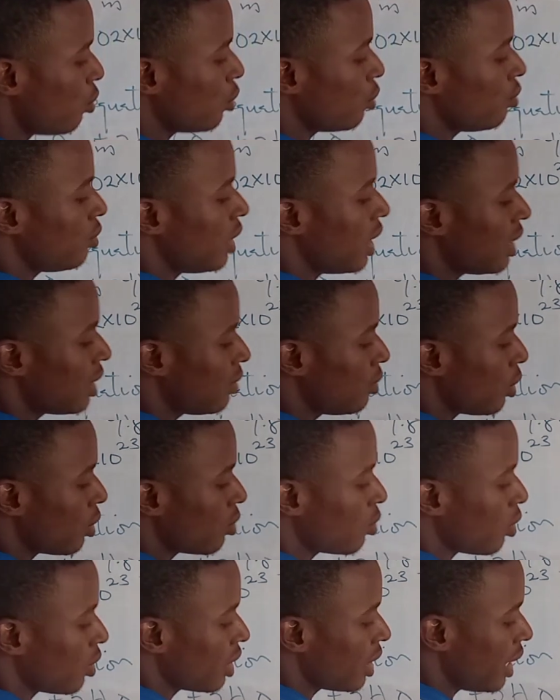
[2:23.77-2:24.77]
moles now give
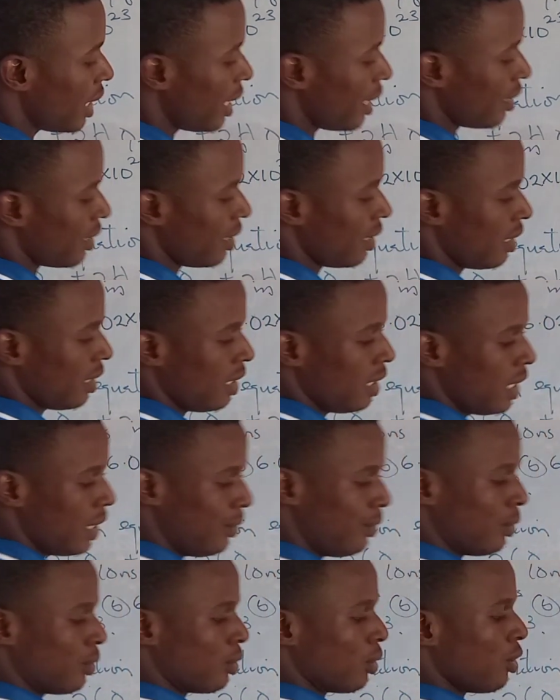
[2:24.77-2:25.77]
us what? S.
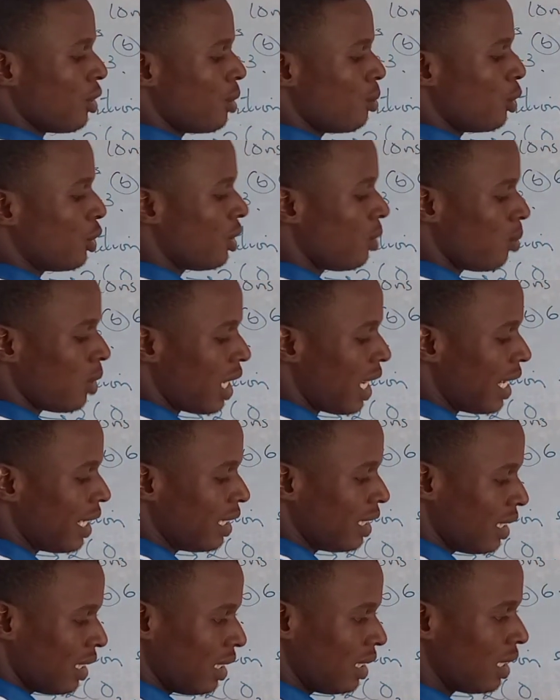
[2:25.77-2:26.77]
If you cross multiply,
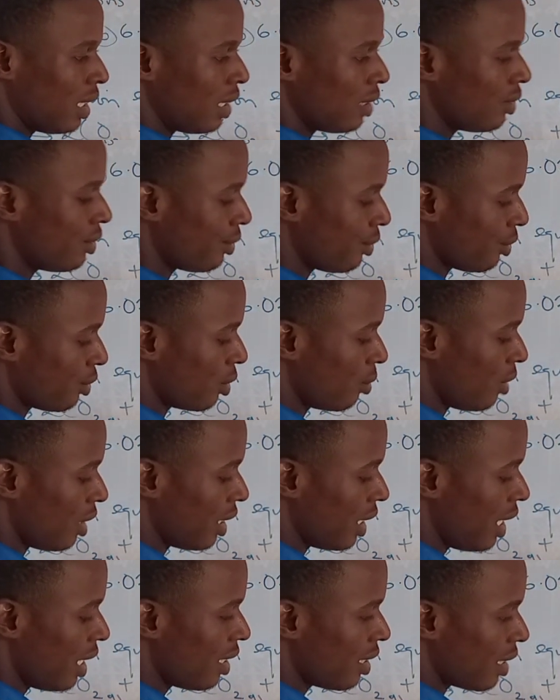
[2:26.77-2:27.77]
now from
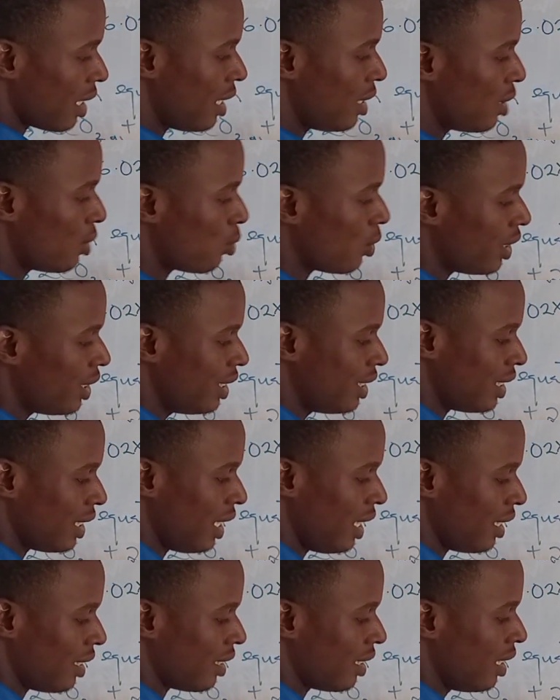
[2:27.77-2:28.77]
our s times 1 is
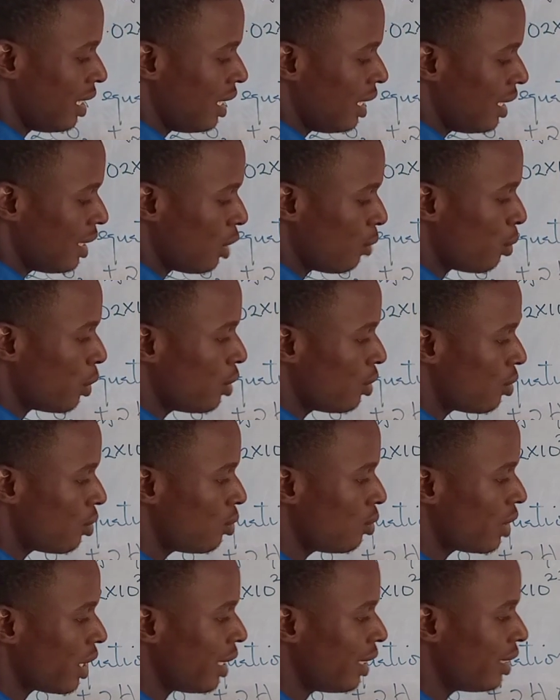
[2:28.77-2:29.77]
s.
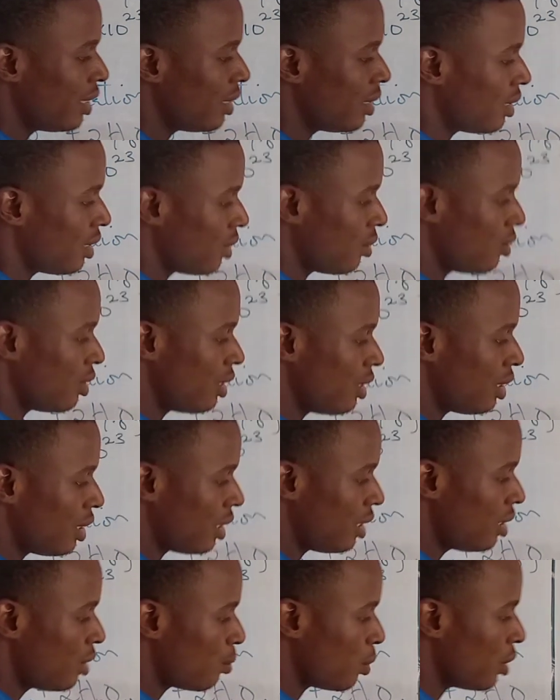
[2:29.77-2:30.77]
0.2 times
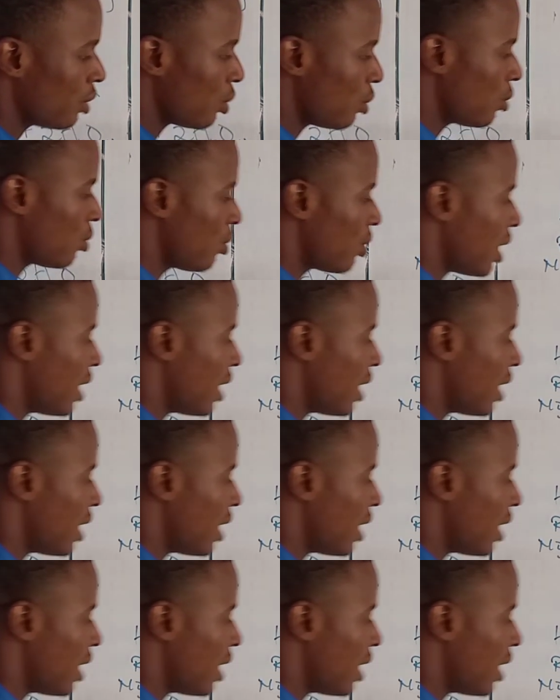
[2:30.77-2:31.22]
6.02